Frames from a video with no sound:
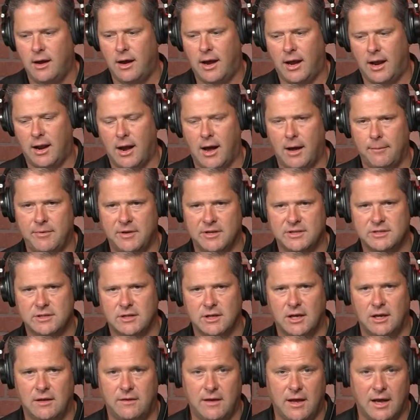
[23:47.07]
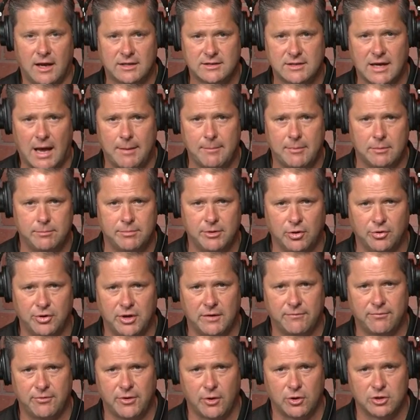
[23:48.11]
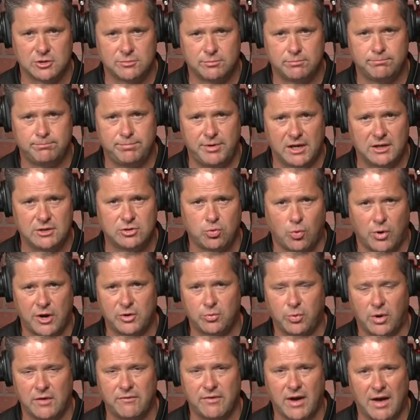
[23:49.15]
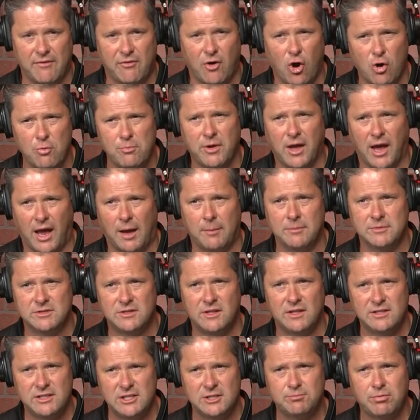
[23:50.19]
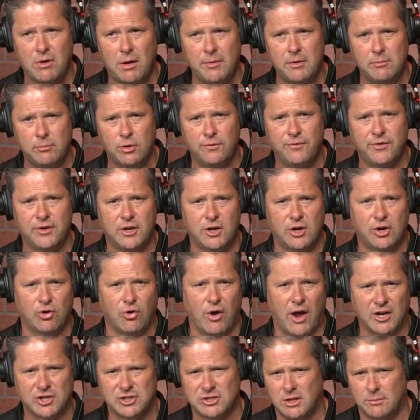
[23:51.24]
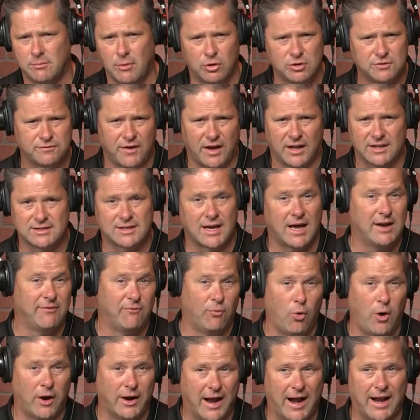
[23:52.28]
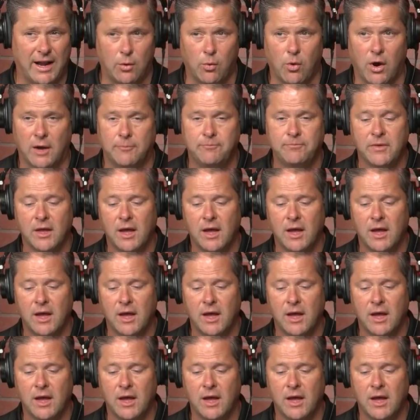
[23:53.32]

and obviously the excitement building for those big 2025 home games, this is probably moving in a direction that most fans kind of want anyway.